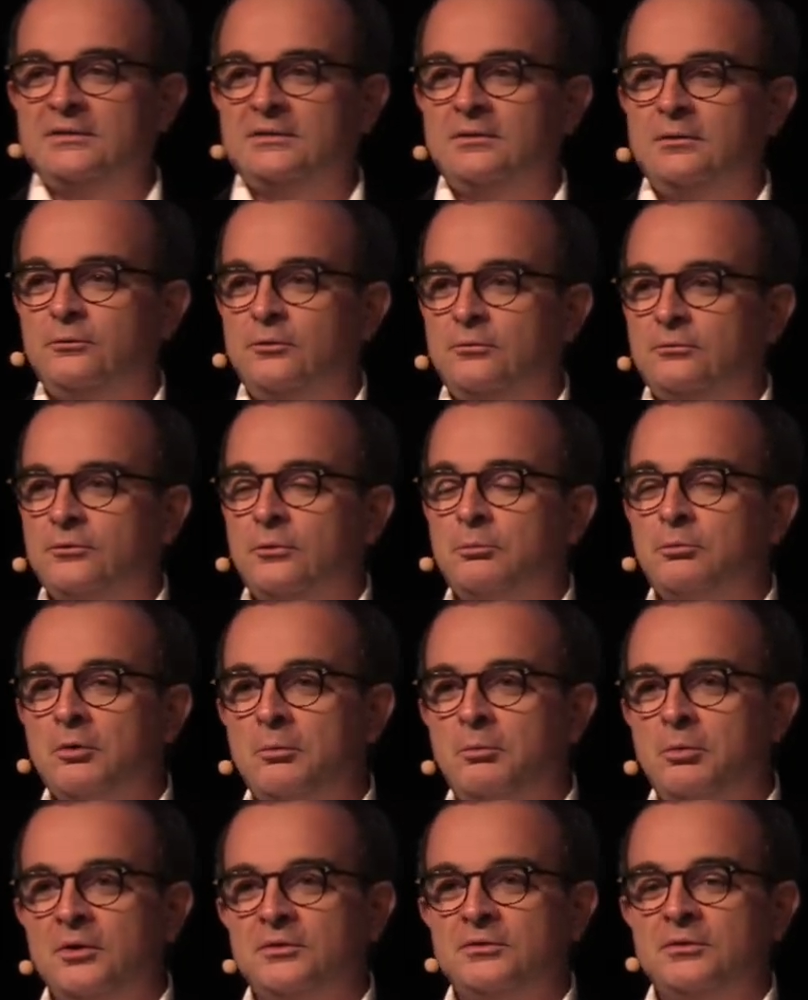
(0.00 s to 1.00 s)
So the
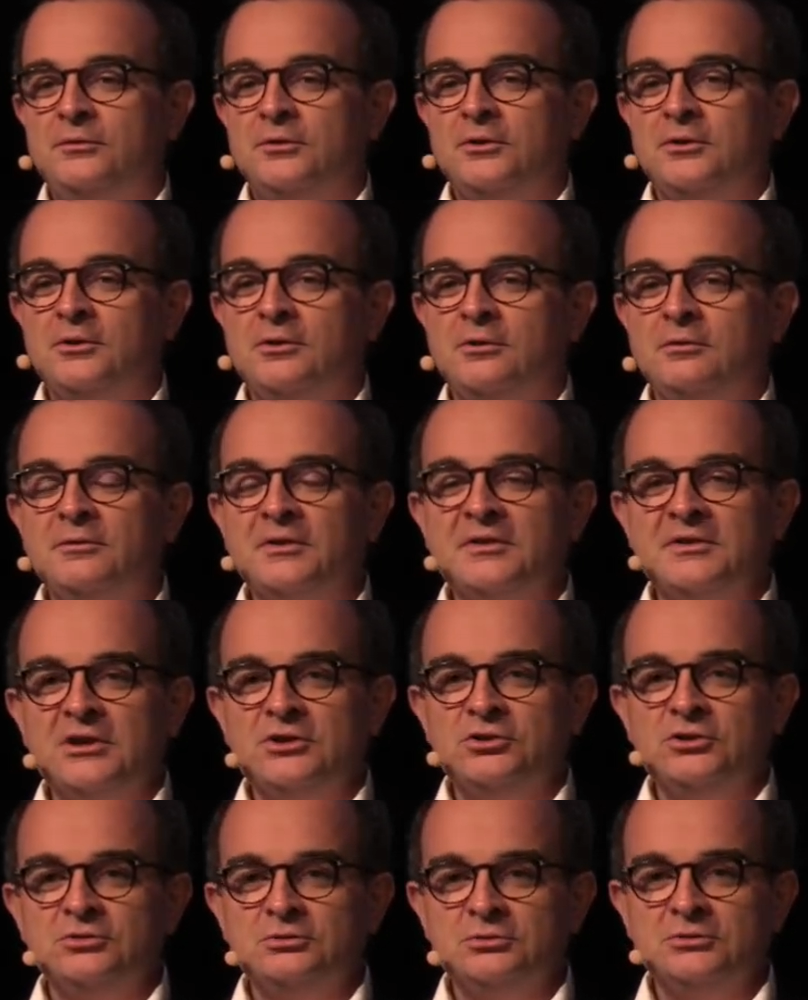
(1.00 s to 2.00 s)
purpose of the
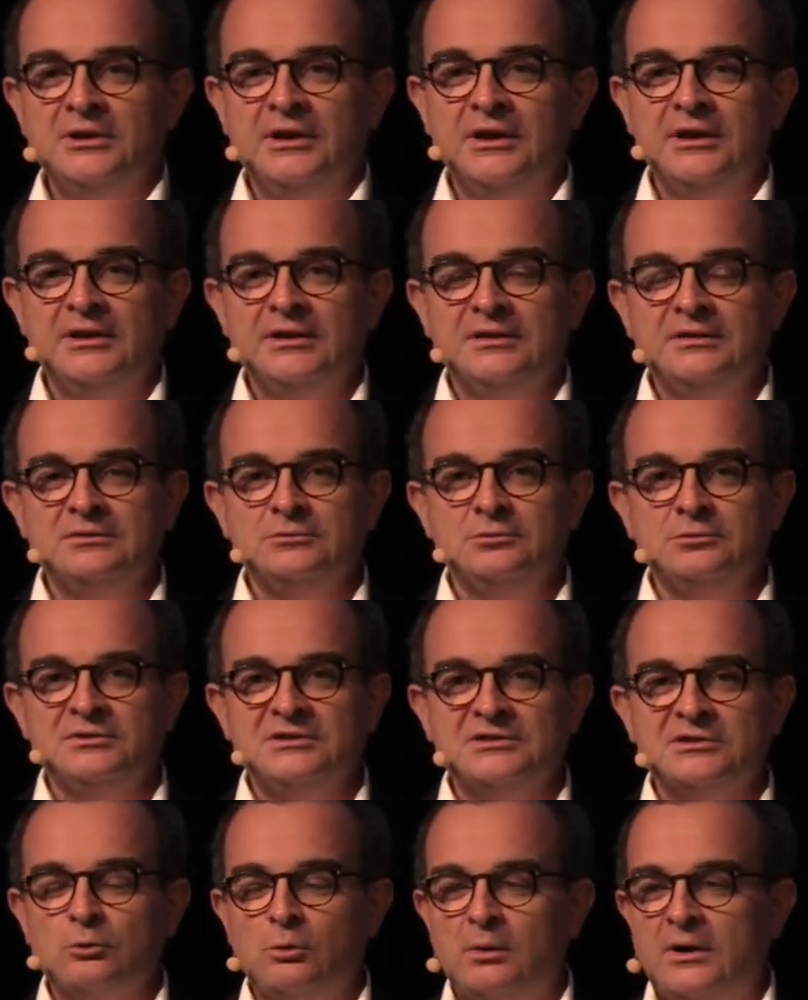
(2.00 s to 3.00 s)
conversation today is to
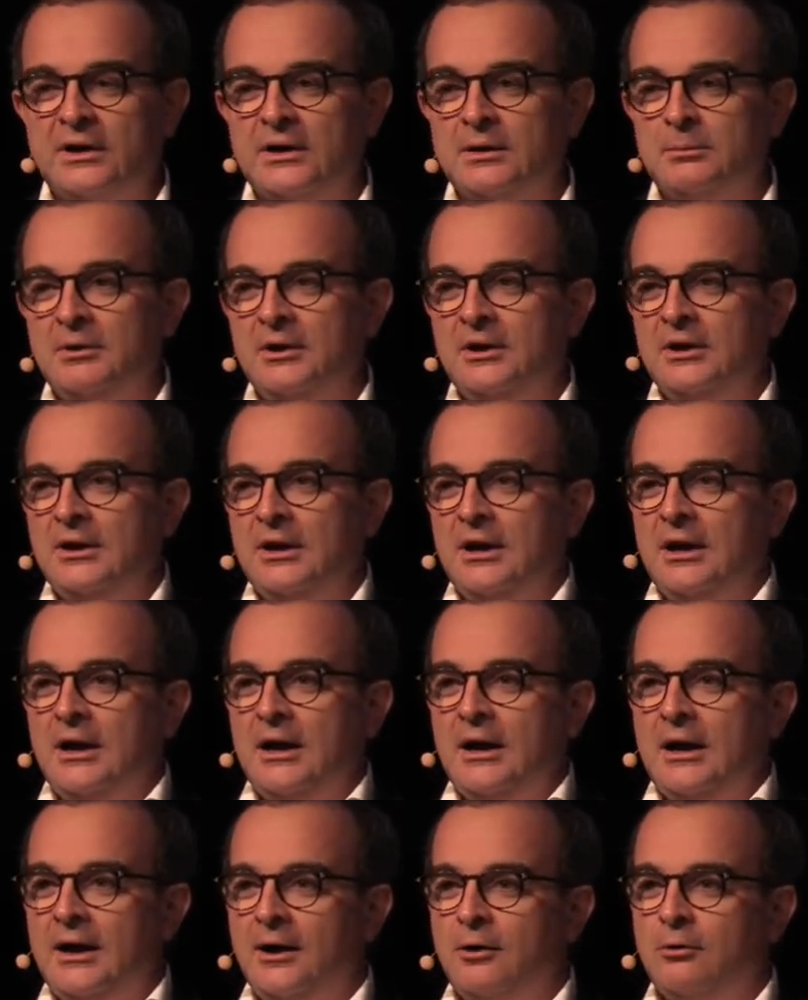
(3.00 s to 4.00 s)
describe
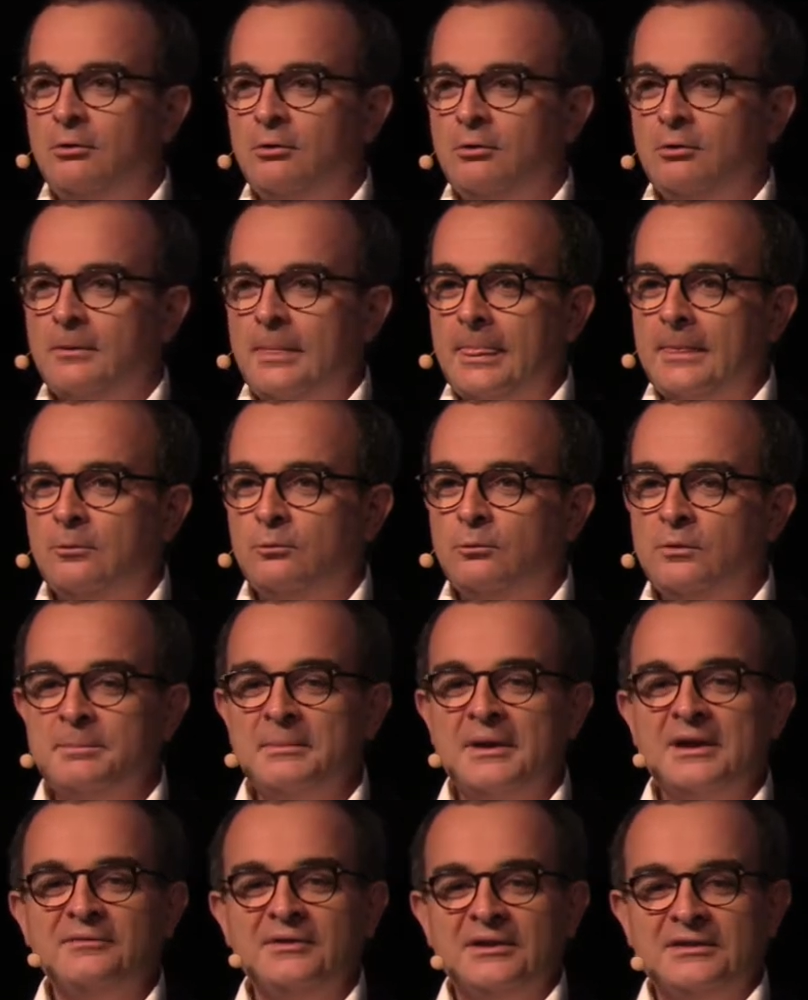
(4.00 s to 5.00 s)
how we
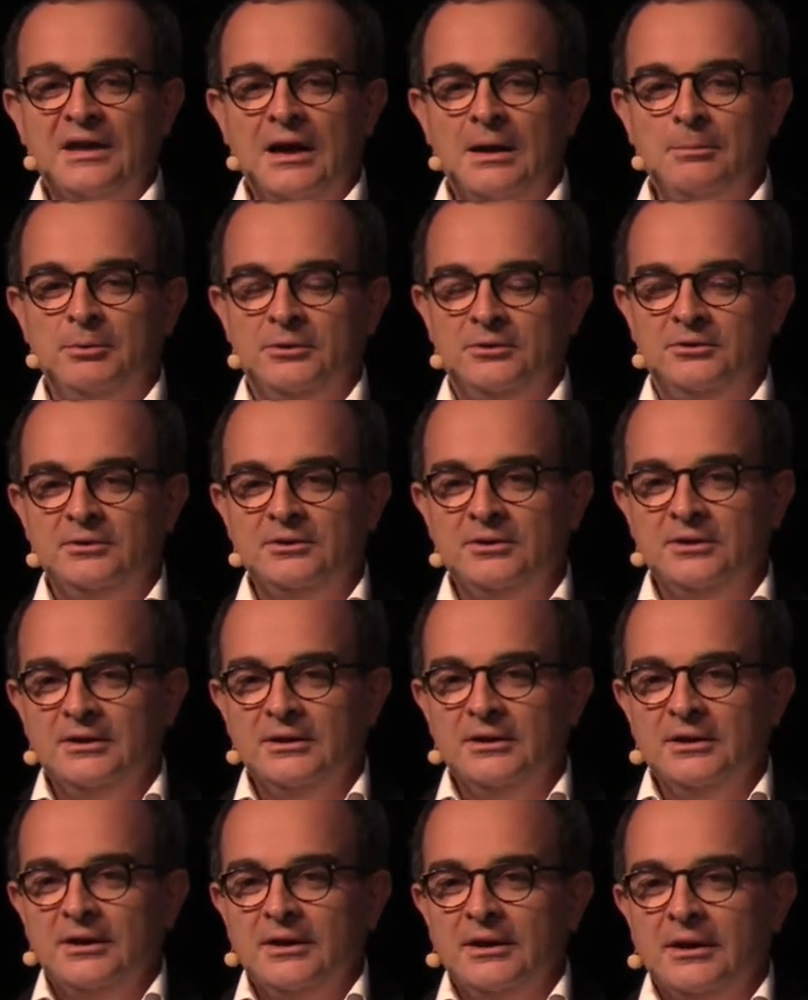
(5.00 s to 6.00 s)
make that happen.
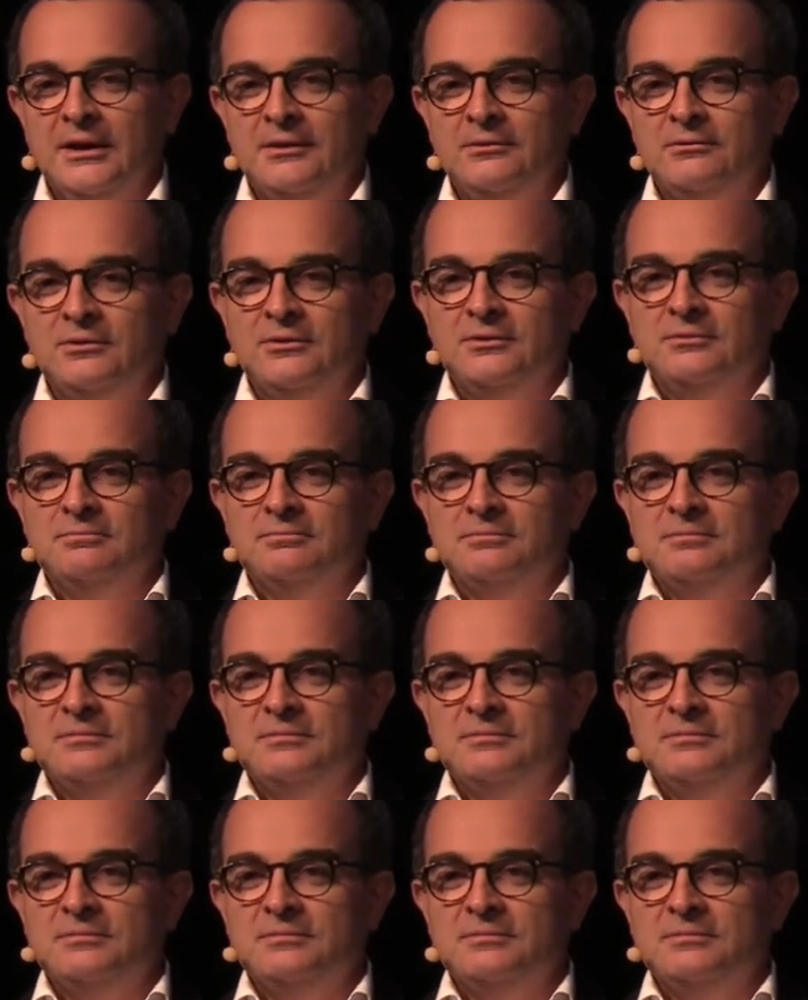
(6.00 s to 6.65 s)
And